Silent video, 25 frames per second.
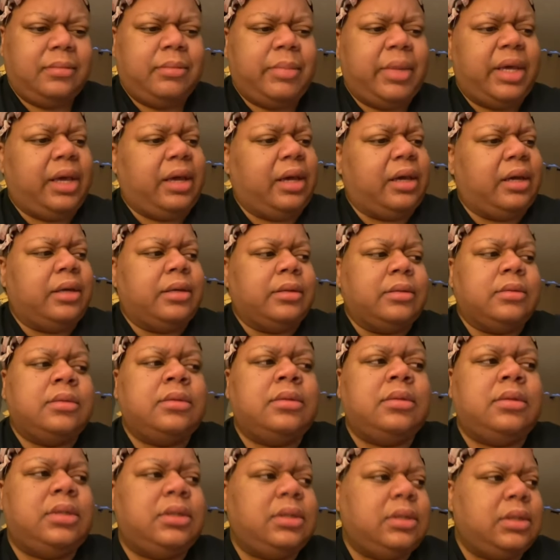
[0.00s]
man,
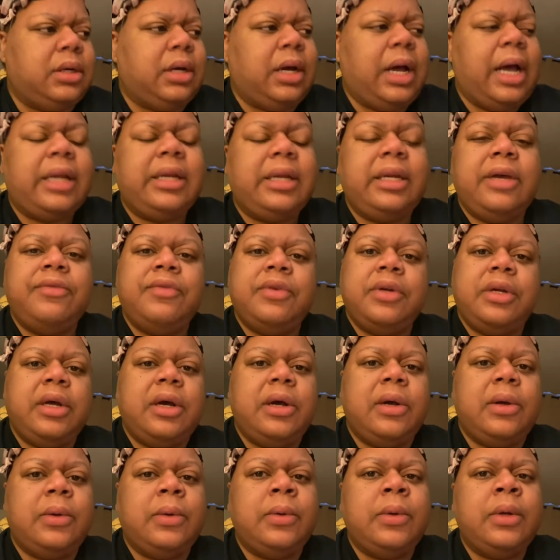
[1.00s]
you know, I never
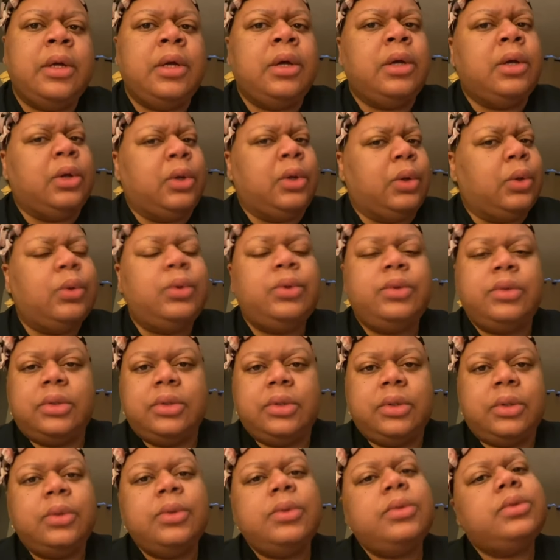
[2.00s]
know
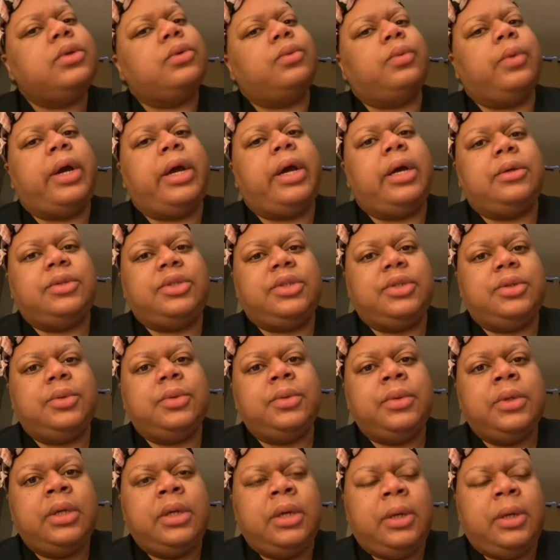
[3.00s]
who's who's around you